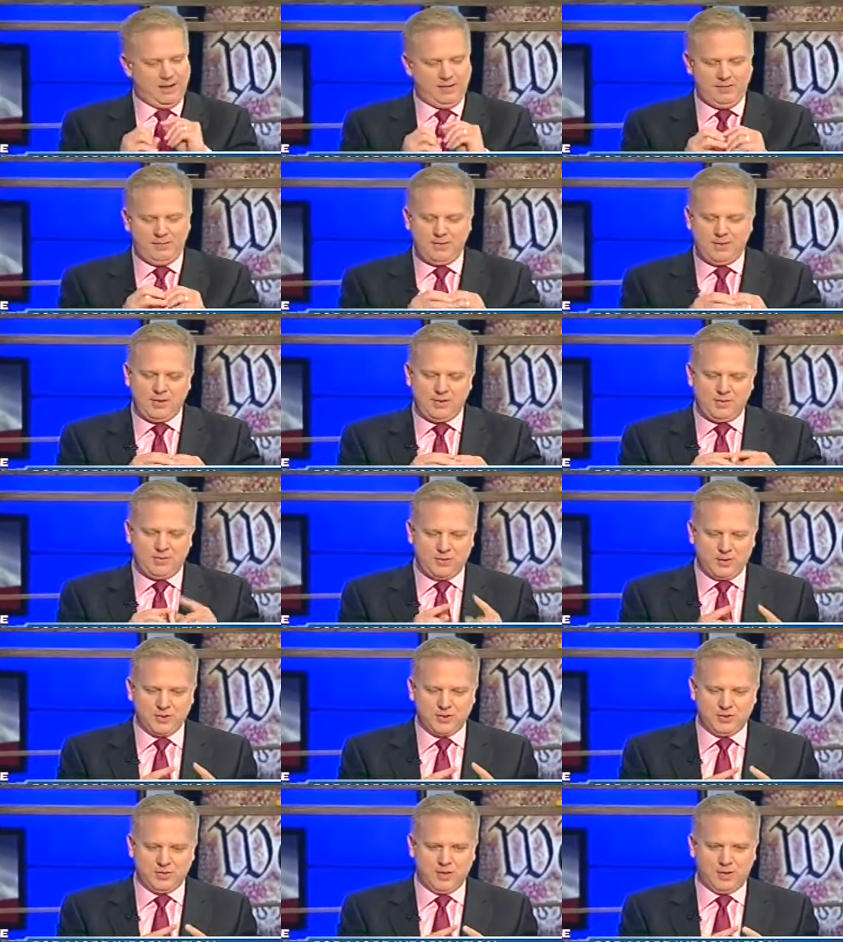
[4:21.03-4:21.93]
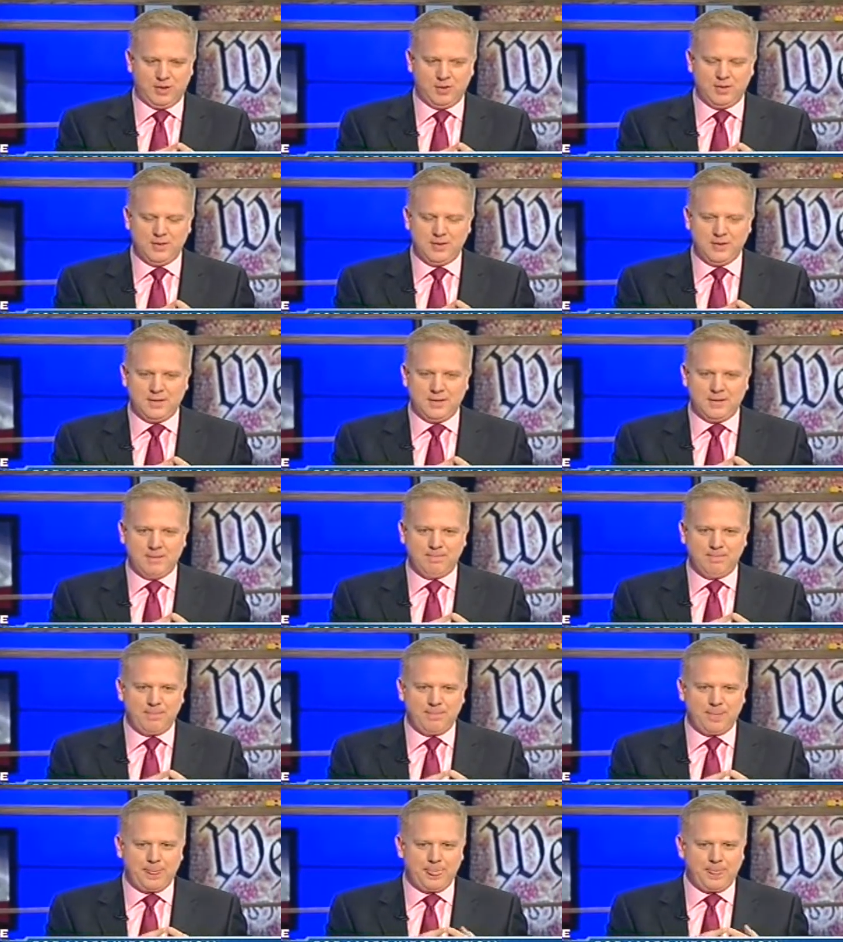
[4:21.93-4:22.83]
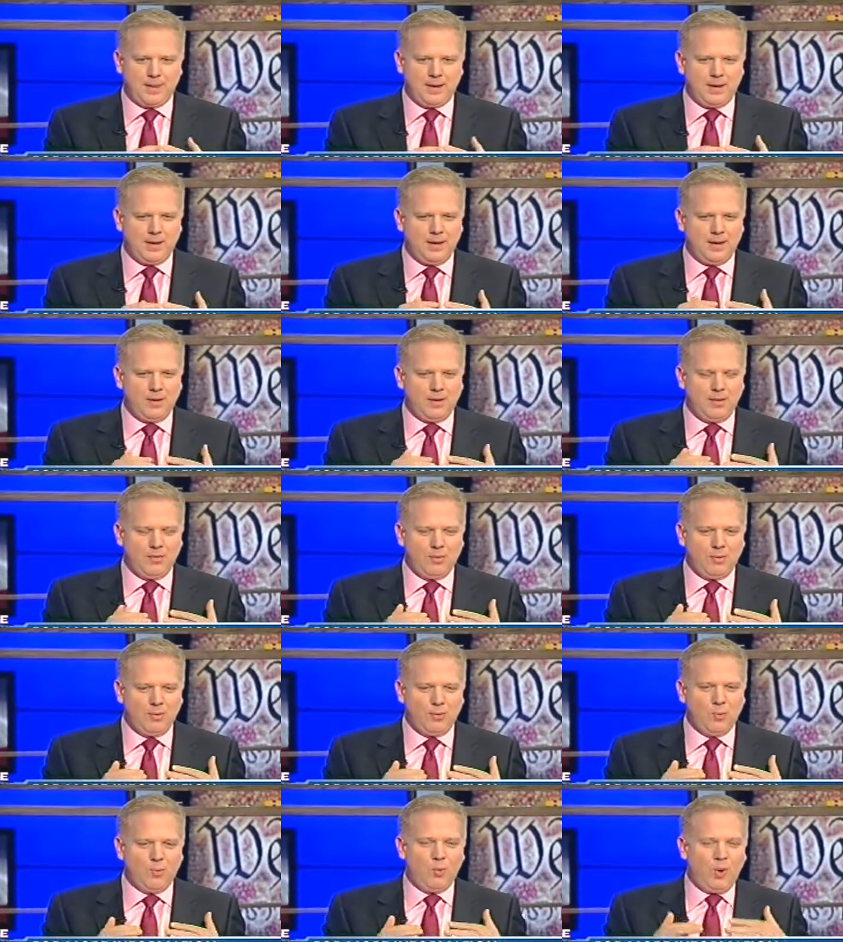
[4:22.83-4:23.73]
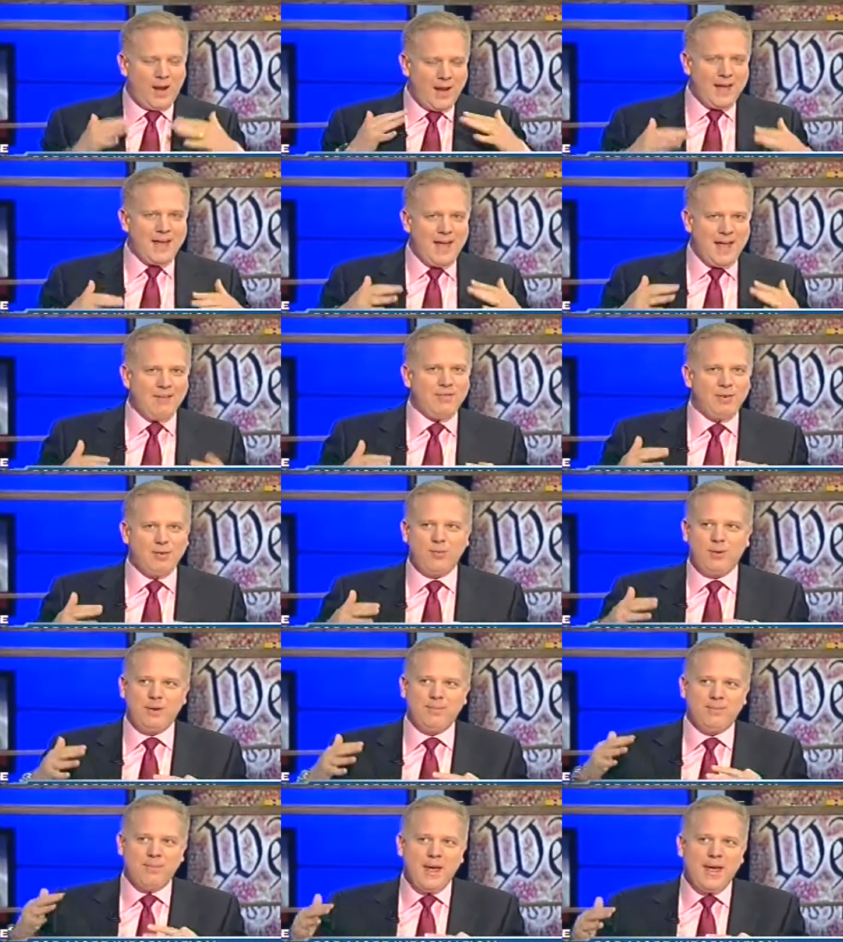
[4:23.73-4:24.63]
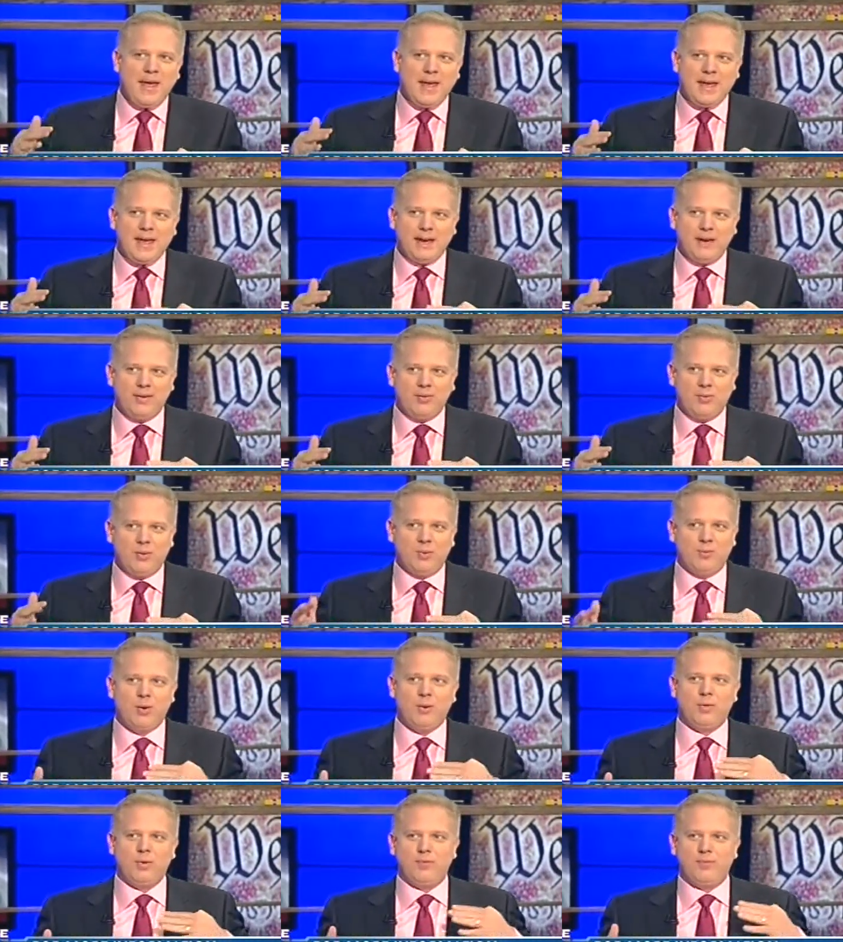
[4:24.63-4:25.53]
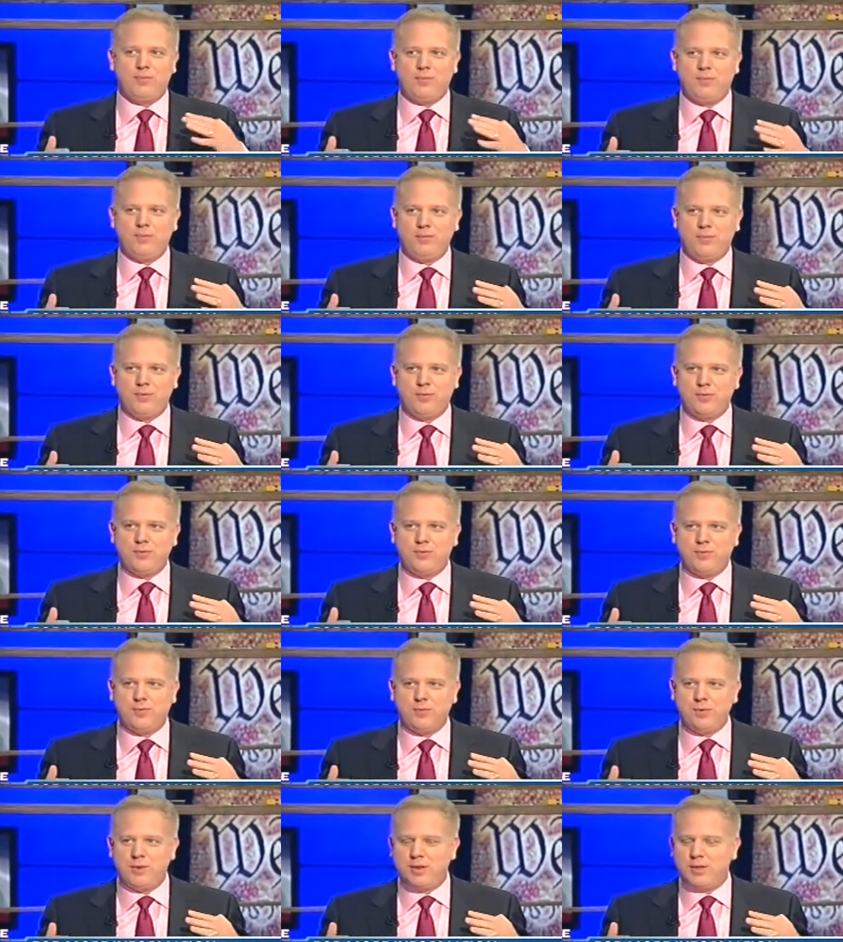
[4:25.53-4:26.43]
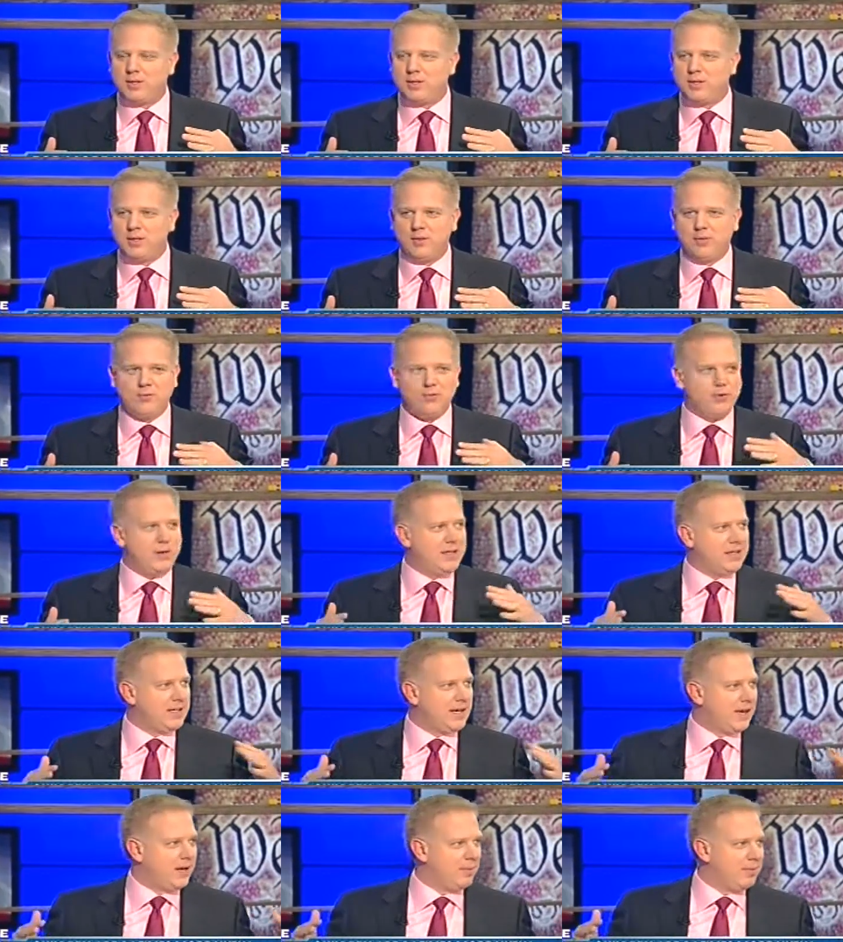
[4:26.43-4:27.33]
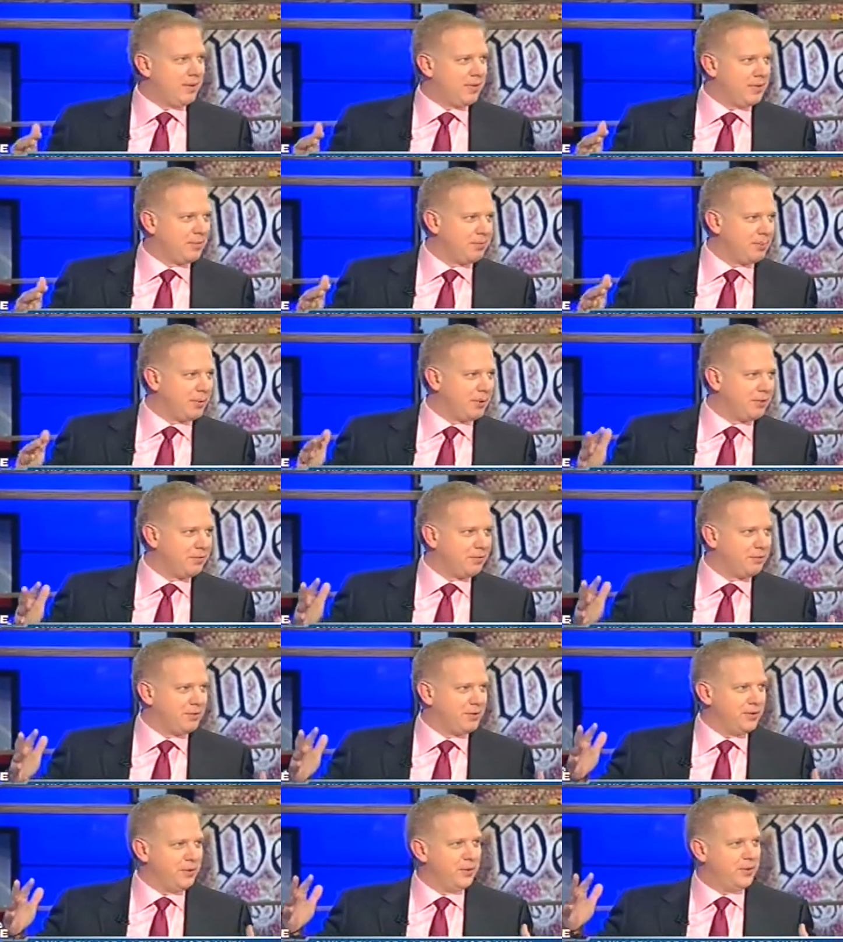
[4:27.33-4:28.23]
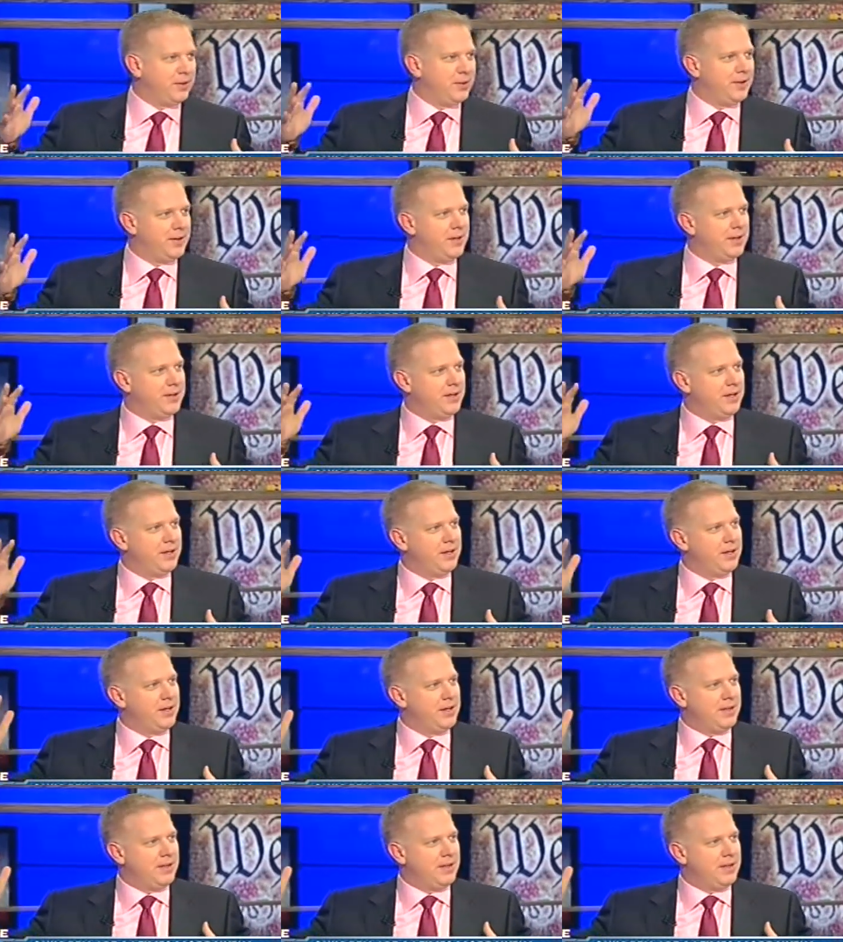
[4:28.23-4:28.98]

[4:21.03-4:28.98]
Okay, first of all, why haven't we made, when we were, freaked out about the bird flu and then